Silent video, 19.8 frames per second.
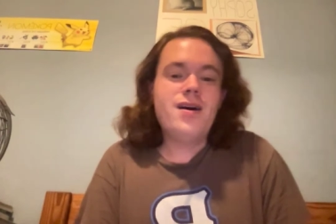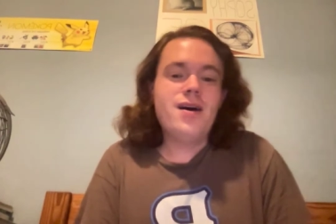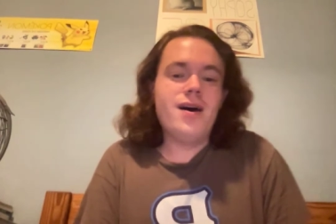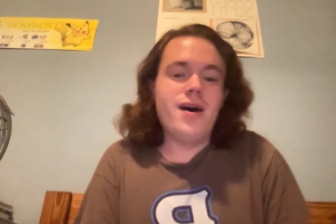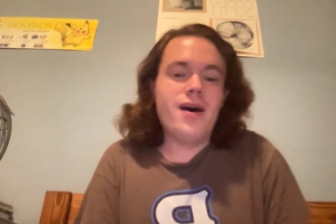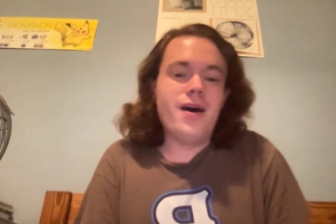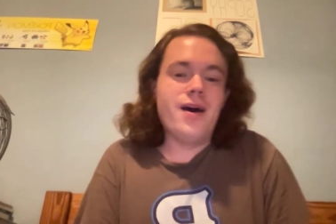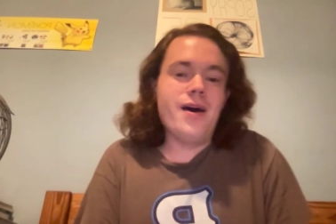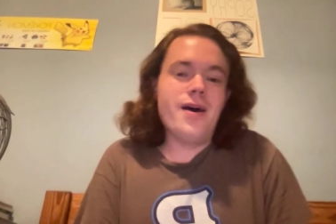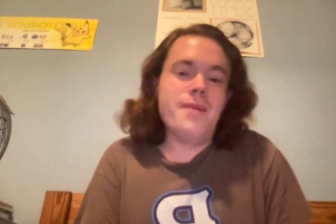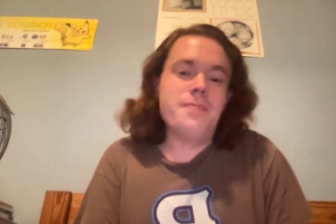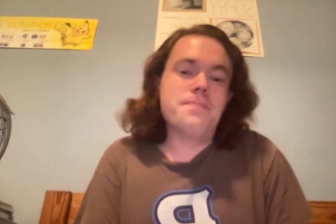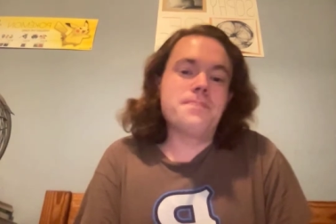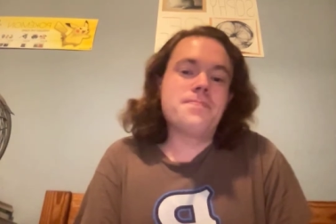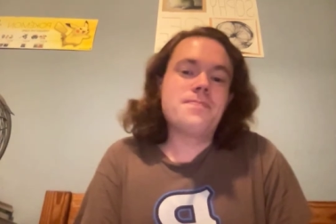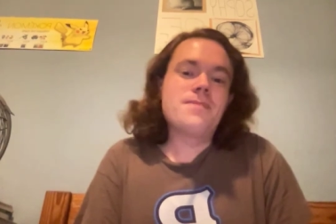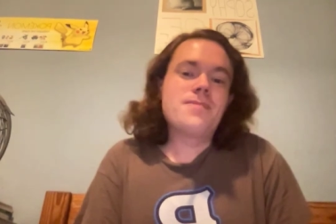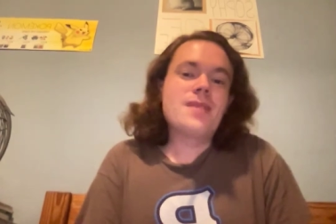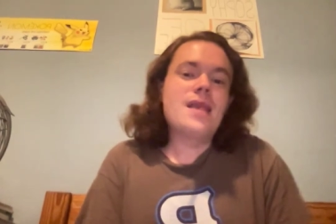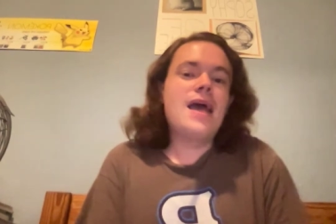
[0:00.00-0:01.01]

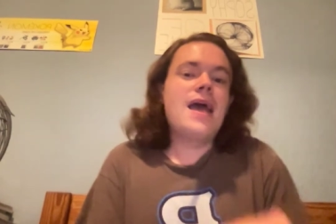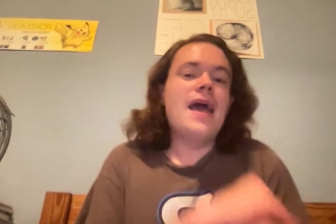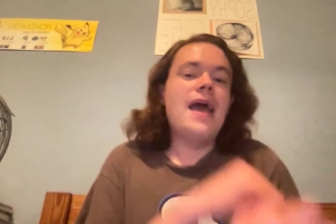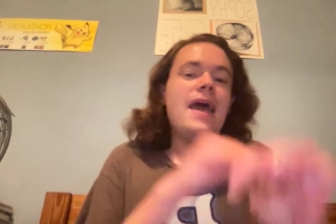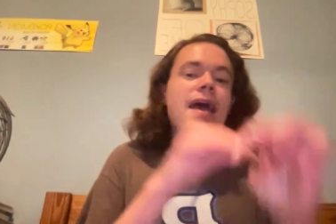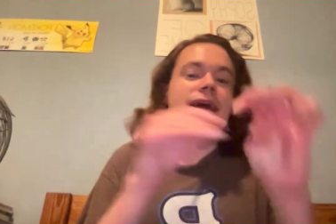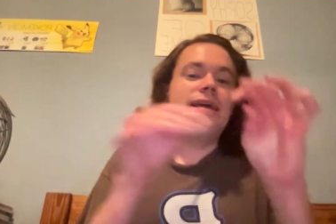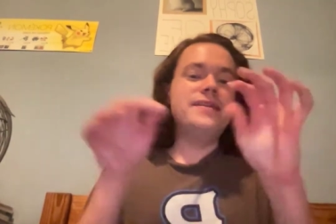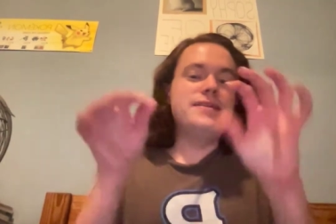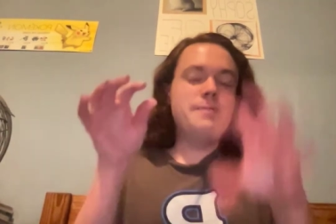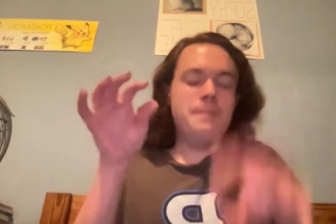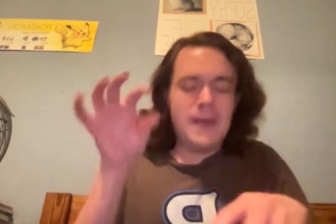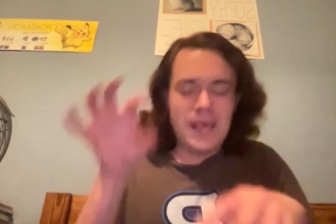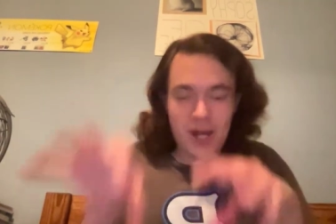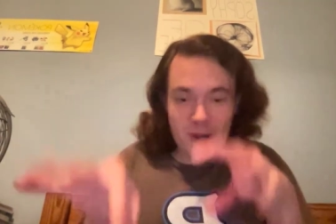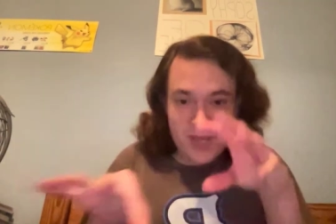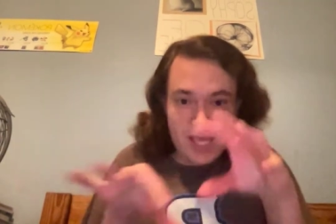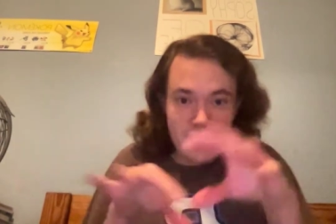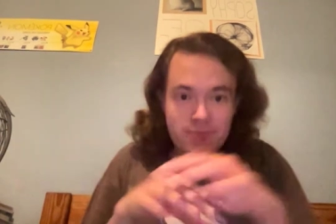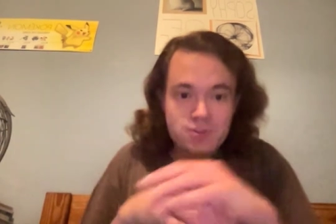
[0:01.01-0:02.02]
And
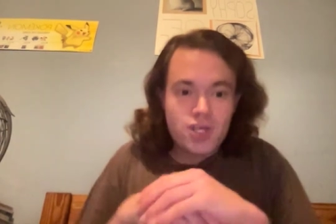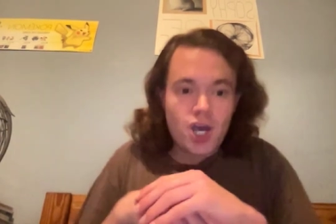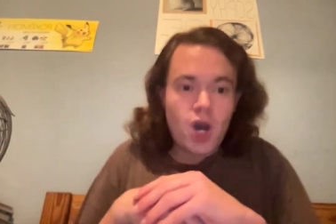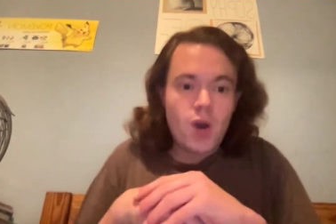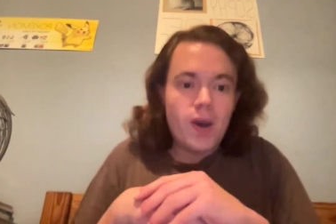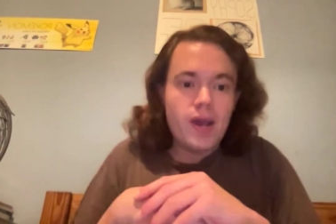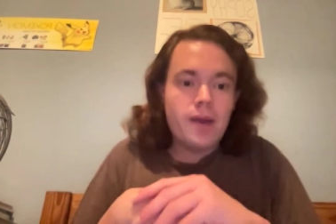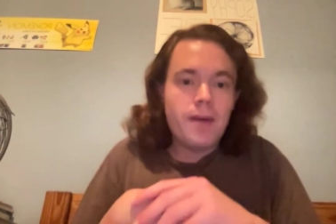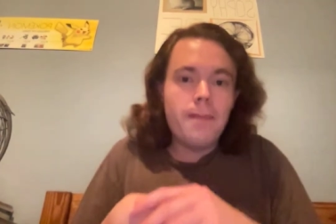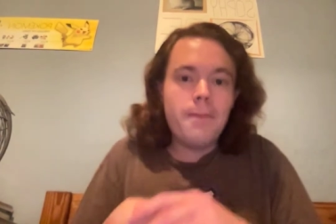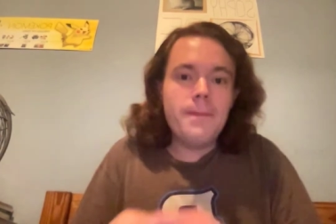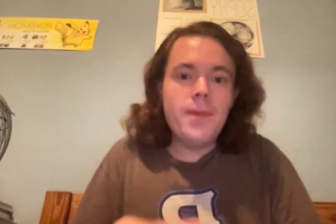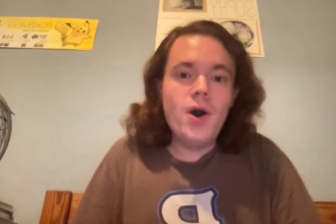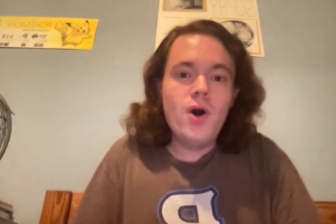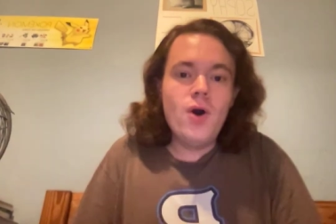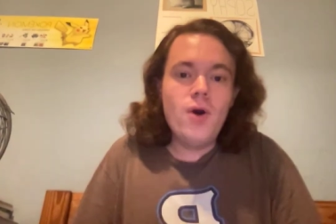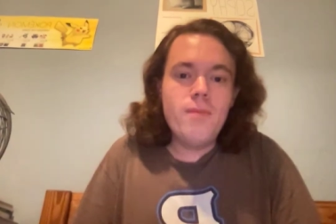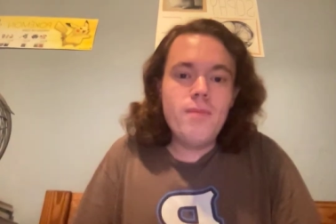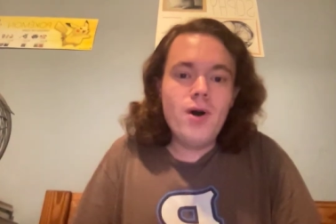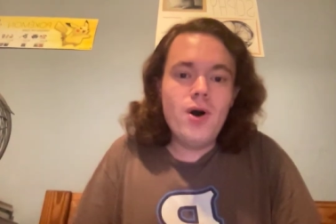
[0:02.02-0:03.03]
Pino keeps going,
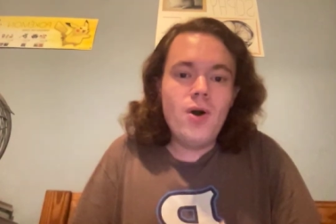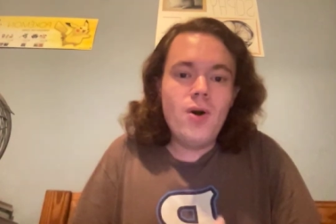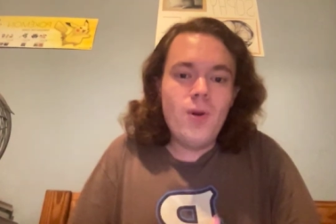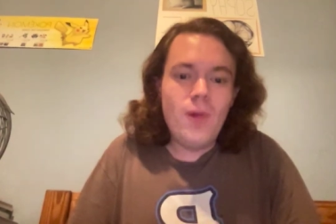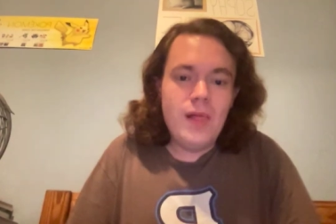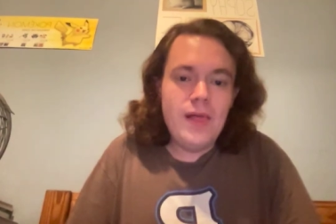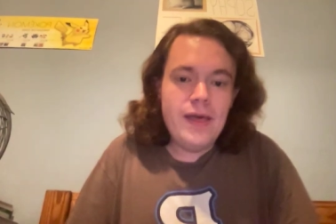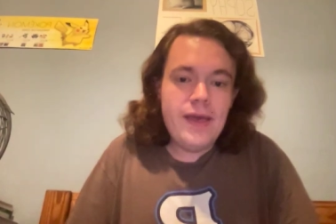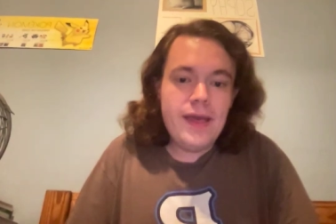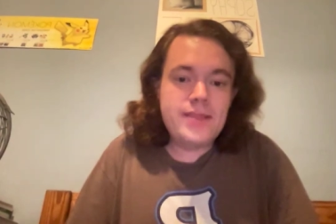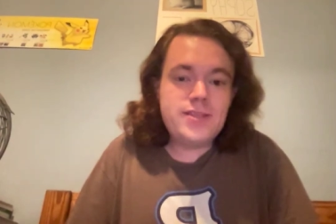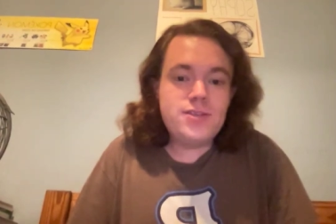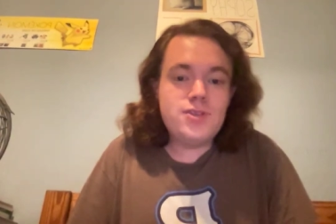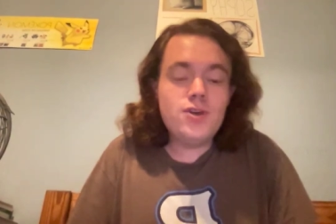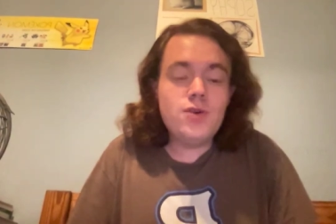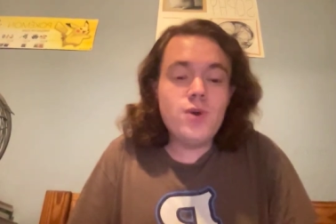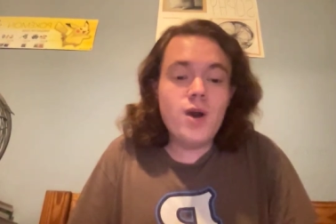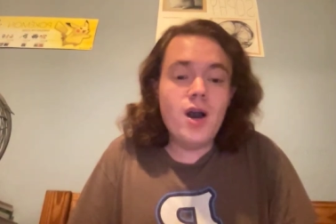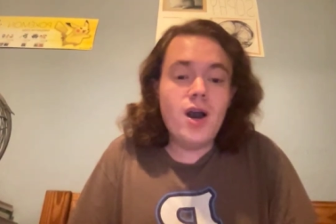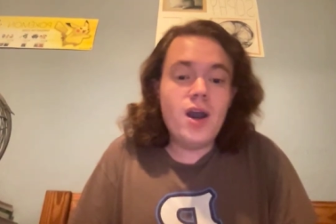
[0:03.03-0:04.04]
mole, mole, it's
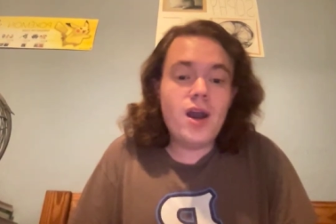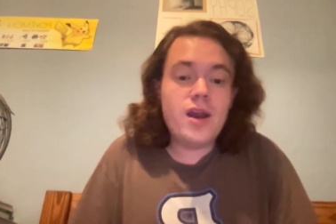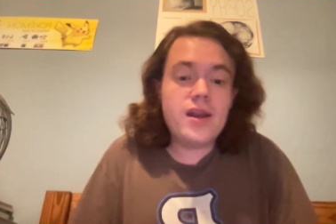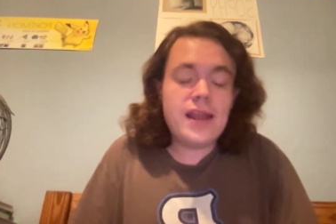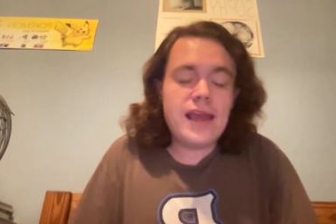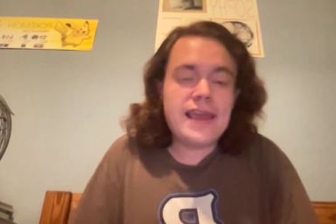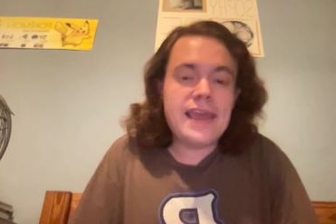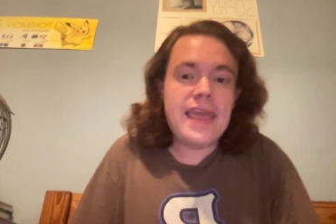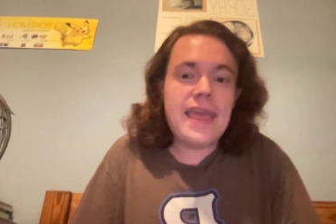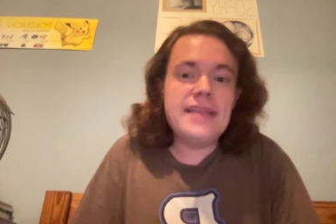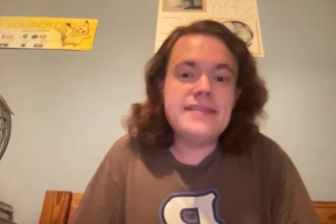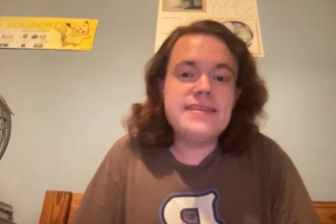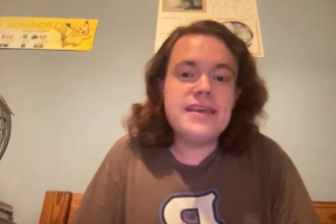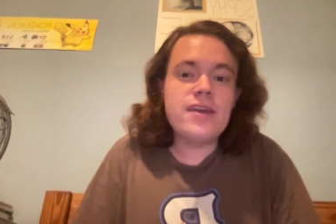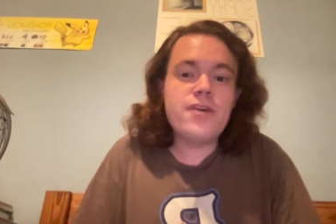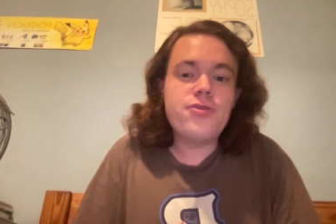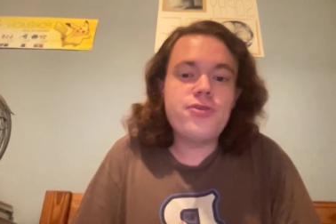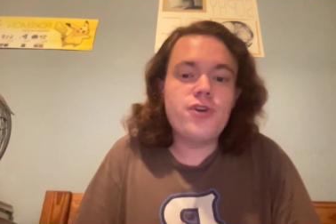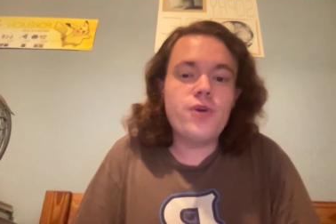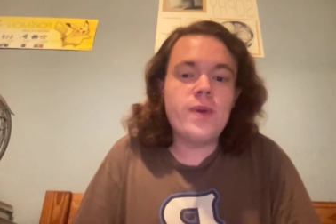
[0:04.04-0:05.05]
too hard, I can't
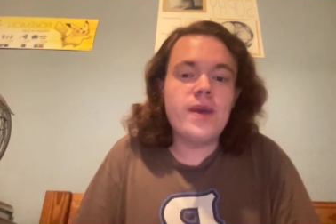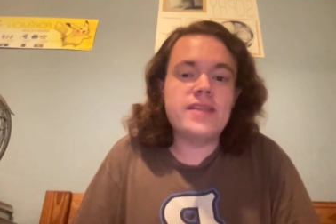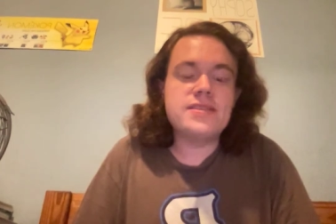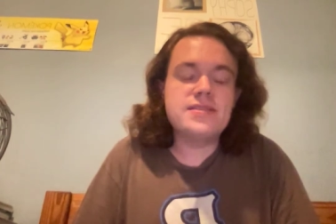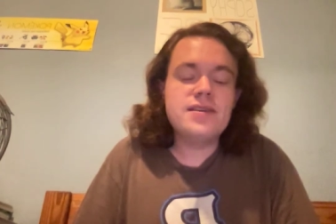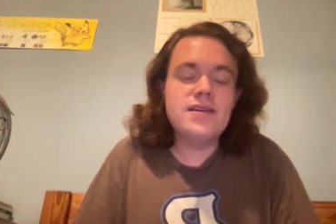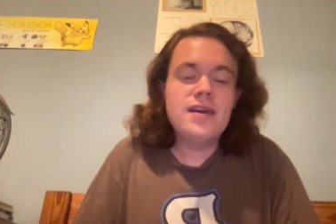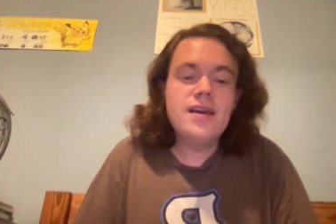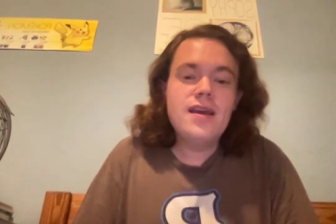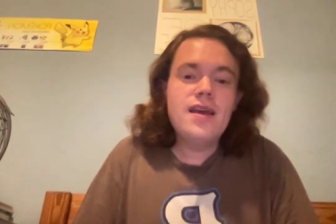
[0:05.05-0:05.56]
dig through it.